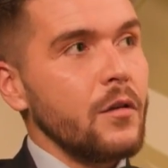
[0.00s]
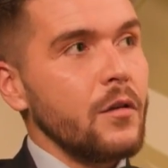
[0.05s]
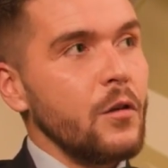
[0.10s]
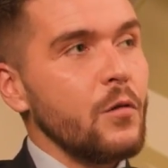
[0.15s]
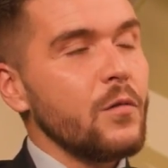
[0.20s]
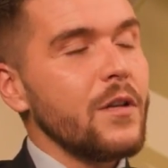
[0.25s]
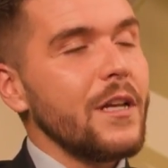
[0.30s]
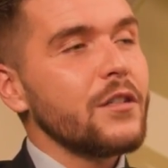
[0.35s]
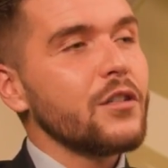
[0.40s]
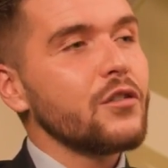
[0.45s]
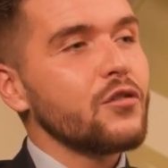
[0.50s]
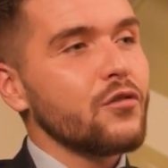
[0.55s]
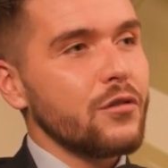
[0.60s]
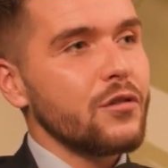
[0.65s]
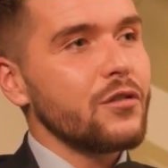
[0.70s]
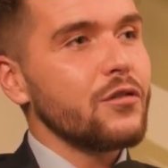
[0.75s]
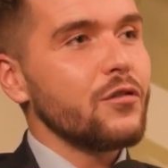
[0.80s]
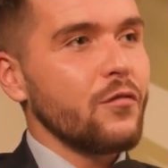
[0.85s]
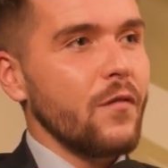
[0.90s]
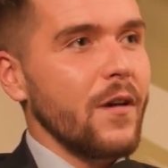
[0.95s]
You need to
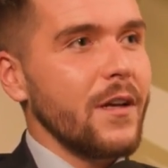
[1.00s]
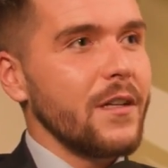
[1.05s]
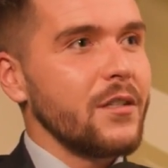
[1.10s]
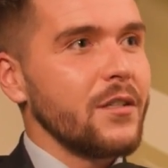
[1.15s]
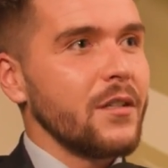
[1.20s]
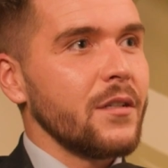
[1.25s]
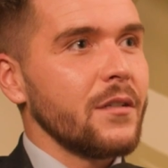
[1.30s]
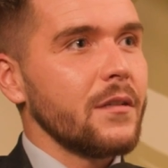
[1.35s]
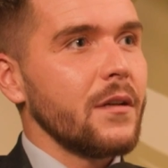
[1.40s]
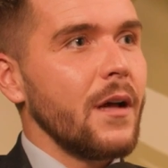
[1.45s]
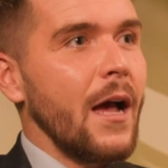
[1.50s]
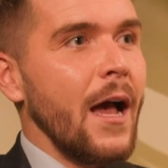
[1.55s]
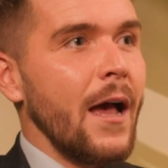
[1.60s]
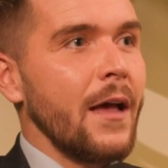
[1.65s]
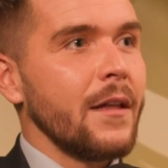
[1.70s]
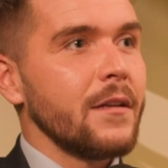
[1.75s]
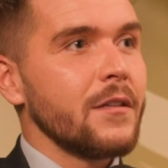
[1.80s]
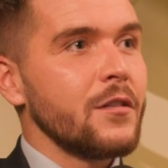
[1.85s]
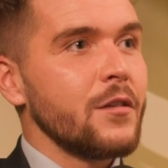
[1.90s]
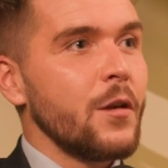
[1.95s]
trust your agent
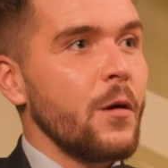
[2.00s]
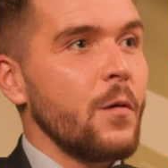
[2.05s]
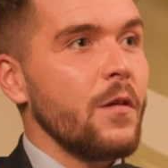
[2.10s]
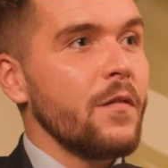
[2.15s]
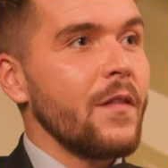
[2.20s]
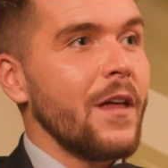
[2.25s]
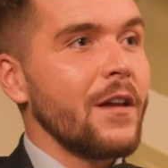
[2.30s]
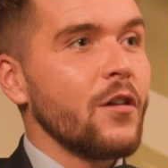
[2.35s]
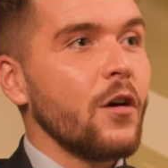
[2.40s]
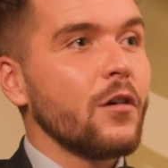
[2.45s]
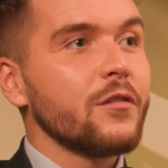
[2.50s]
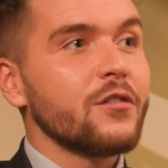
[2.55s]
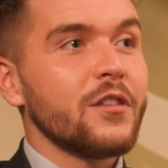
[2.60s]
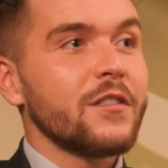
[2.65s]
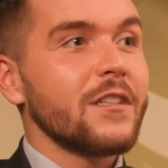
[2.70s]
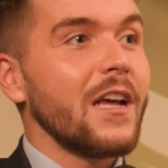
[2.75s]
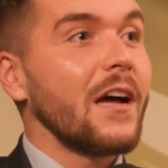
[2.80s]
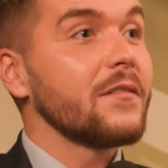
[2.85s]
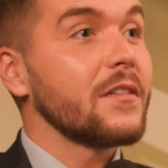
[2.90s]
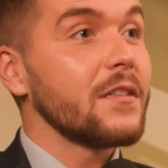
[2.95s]
and know that they're not
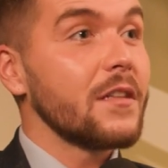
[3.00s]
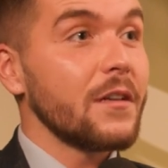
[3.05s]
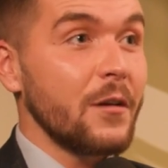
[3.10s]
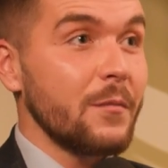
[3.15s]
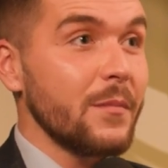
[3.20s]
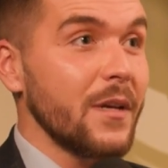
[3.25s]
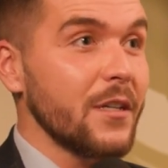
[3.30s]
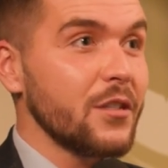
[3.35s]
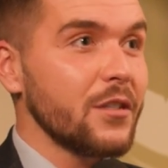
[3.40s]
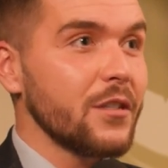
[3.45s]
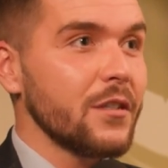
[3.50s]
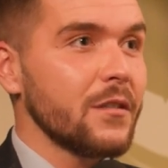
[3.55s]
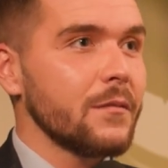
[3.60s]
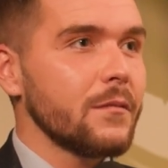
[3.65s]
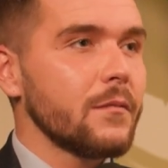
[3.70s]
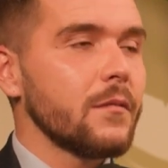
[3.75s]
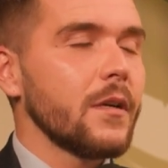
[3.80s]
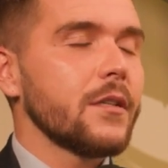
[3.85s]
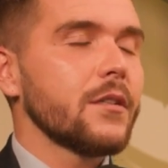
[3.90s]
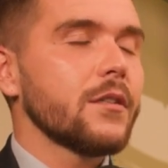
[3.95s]
just after the
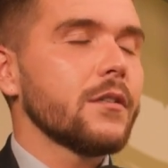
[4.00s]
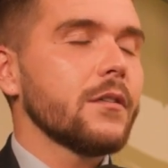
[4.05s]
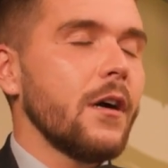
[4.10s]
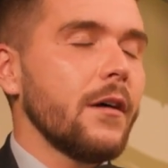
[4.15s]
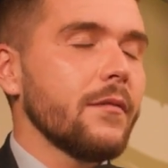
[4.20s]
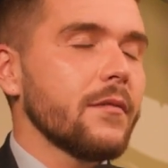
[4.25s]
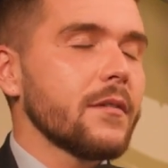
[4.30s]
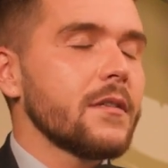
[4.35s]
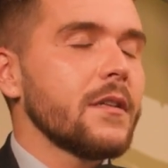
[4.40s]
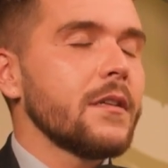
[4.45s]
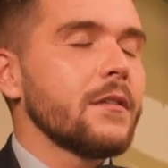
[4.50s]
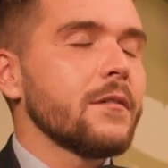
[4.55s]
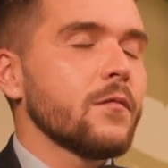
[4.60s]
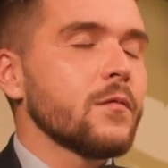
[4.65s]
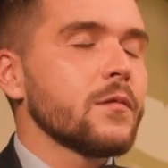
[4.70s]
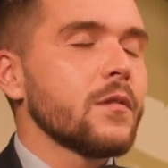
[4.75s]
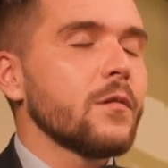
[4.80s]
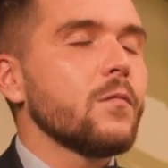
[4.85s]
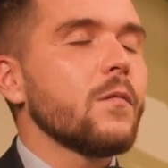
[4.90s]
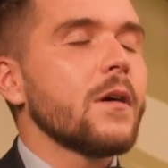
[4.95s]
commission, which obviously
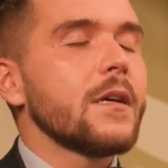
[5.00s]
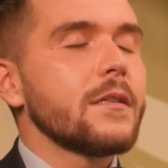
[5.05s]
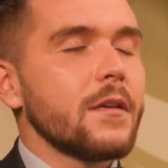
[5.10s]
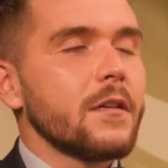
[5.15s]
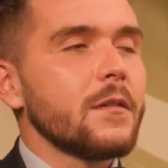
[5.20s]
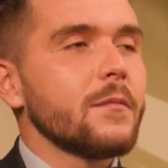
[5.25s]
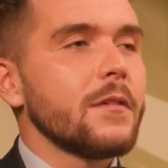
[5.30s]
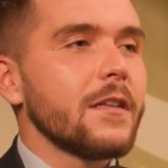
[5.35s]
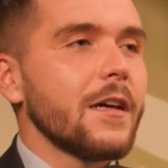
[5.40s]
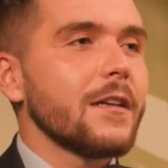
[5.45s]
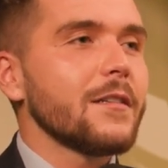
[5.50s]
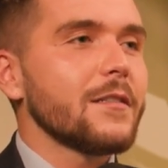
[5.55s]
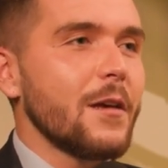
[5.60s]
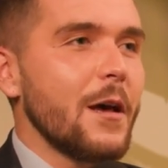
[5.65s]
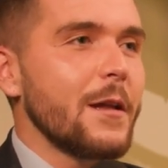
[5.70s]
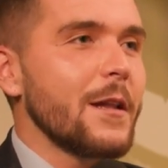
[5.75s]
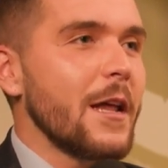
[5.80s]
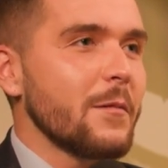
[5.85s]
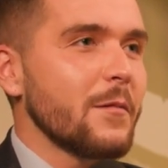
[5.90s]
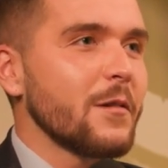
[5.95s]
there is always going to be that
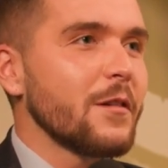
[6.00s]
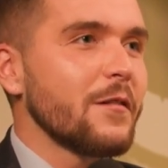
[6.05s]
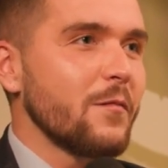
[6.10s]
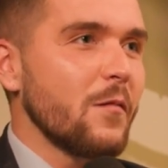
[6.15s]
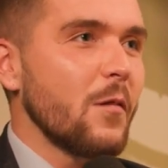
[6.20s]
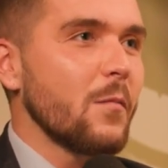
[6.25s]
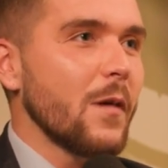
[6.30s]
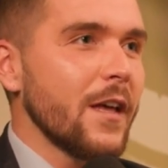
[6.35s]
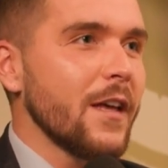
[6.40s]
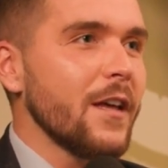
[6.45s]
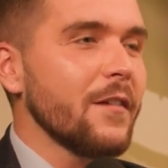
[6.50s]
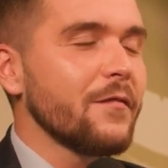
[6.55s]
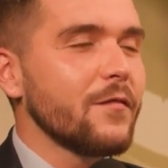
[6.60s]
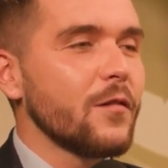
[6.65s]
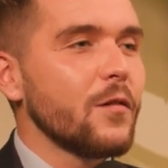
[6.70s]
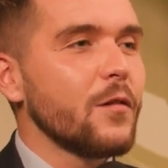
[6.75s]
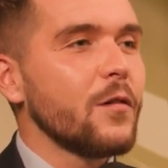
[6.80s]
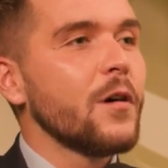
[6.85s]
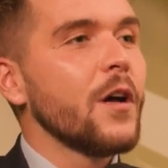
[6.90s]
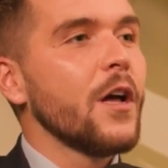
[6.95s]
certain element of what we're here
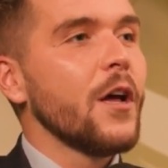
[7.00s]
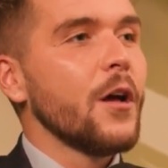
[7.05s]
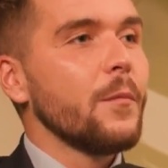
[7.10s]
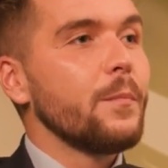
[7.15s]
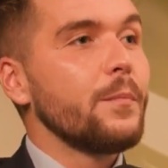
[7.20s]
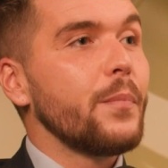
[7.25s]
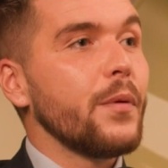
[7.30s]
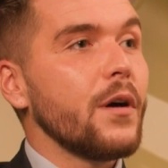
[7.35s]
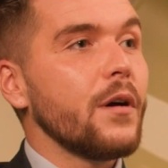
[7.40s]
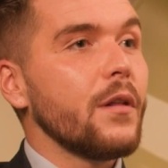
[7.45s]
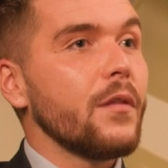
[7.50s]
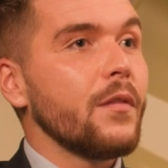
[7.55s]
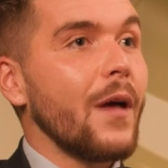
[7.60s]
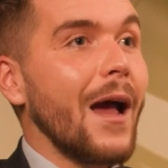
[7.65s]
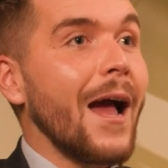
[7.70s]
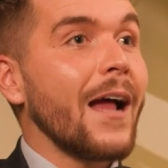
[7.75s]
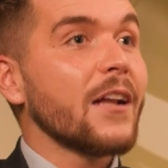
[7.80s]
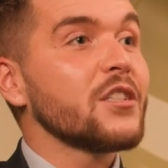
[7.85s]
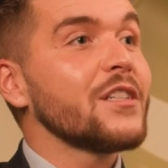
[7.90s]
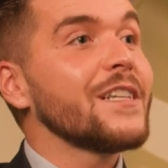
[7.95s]
for, but
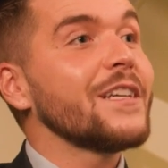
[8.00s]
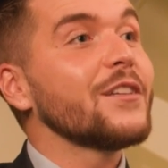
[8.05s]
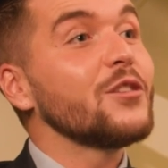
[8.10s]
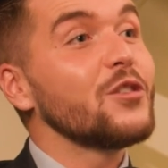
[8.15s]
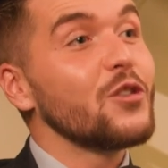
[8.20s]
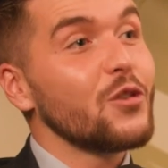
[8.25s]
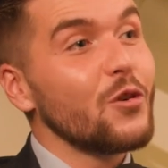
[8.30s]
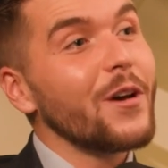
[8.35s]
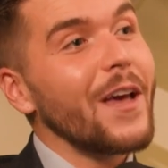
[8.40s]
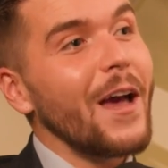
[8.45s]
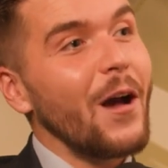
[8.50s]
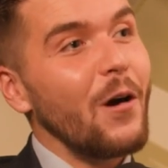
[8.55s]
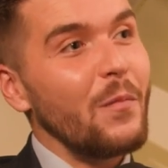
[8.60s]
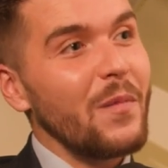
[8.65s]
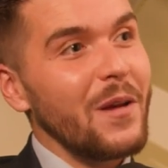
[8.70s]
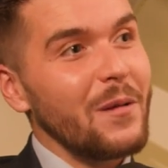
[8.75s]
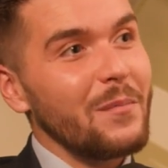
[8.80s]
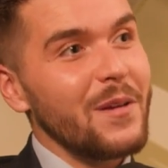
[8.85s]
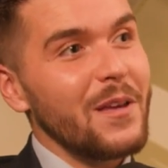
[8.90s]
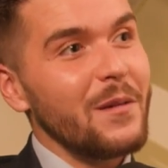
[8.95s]
that actually enjoy
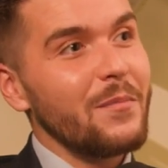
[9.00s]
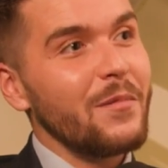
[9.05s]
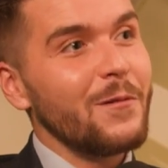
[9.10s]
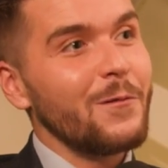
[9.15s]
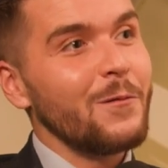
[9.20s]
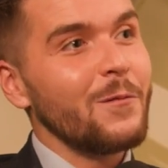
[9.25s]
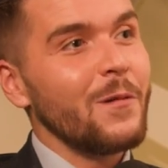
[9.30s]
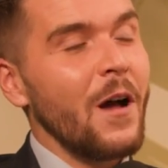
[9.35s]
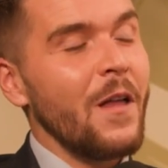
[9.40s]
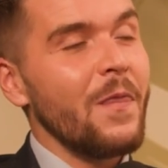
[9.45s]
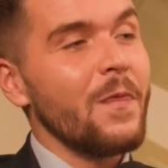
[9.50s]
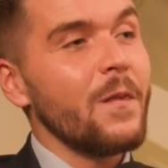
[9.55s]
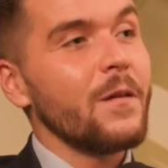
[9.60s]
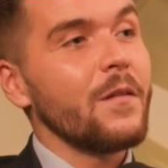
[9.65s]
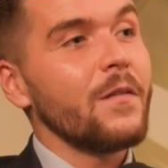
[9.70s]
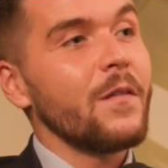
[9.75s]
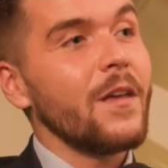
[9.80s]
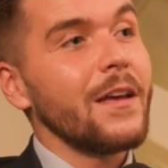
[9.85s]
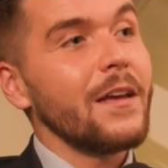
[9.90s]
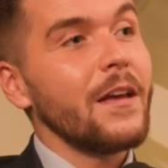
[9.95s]
helping people and
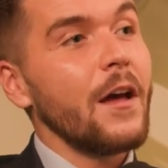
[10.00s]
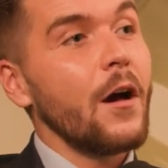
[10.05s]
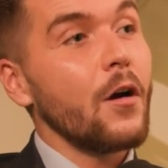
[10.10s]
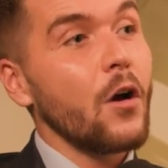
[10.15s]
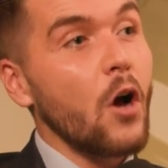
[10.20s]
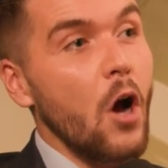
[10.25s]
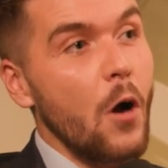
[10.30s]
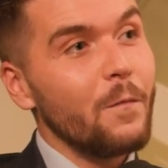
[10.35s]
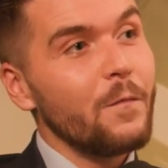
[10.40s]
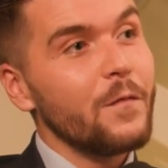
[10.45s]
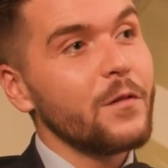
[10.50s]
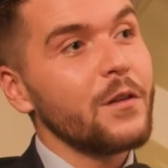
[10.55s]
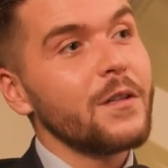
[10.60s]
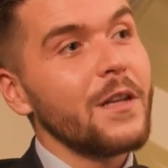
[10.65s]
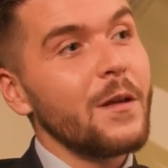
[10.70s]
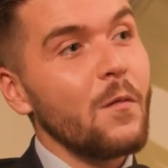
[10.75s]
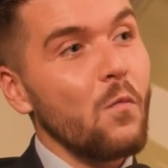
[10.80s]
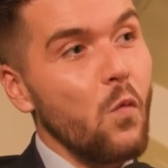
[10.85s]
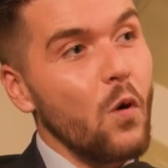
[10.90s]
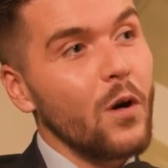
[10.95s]
that they are
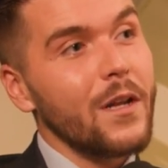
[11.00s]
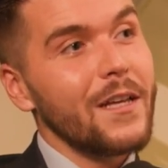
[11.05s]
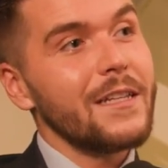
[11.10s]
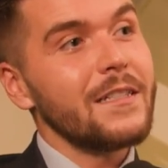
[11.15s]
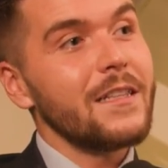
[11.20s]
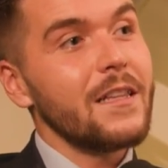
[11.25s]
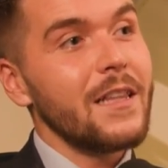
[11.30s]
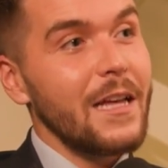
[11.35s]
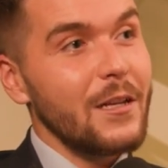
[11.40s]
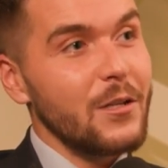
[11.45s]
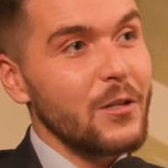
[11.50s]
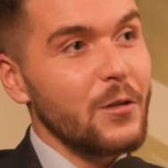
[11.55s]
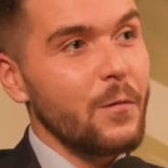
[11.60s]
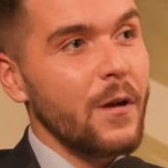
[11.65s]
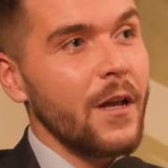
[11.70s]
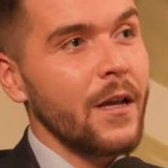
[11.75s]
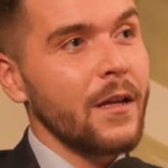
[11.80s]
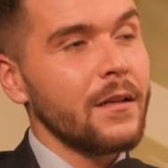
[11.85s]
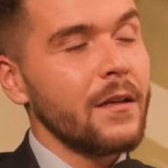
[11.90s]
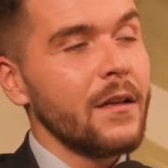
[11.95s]
confident in what it is that they're
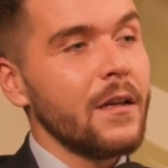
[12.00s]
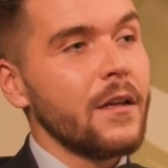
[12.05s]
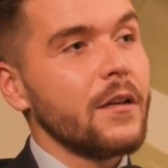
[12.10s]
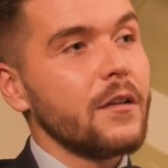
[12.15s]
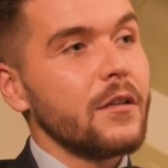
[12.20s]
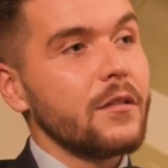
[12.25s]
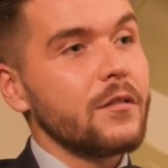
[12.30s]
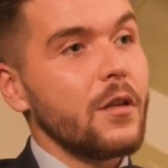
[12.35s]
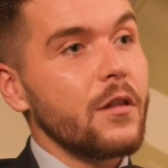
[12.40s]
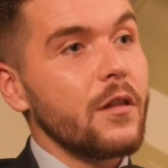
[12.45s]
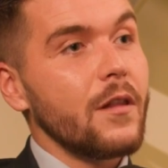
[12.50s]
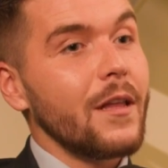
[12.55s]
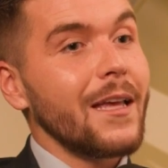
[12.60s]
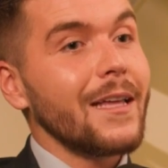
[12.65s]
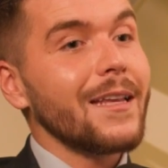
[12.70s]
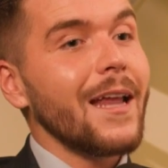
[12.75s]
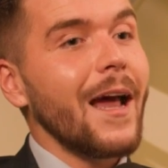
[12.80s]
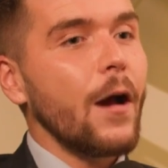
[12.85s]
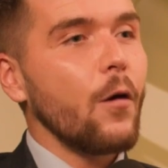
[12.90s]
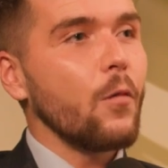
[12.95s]
doing so that they
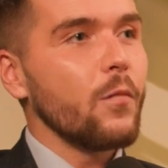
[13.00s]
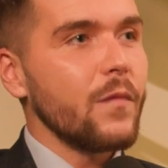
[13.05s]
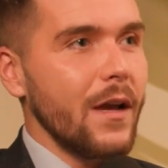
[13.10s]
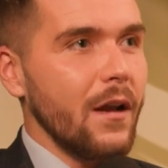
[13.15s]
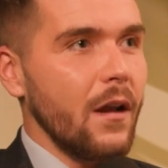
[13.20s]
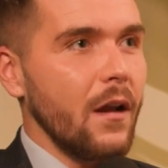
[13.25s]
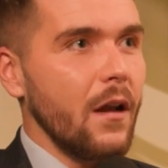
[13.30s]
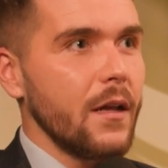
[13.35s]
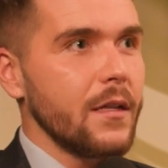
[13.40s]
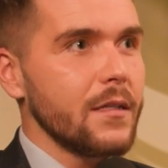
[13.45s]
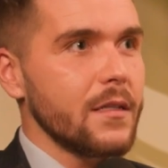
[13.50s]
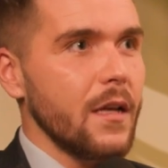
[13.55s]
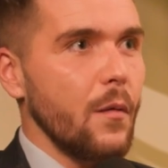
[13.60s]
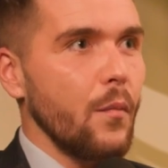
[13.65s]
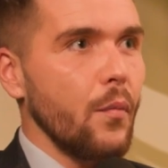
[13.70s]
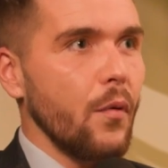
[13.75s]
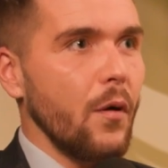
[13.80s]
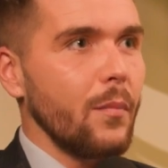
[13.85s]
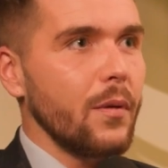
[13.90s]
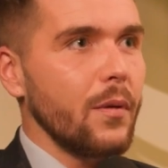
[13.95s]
can help their clients out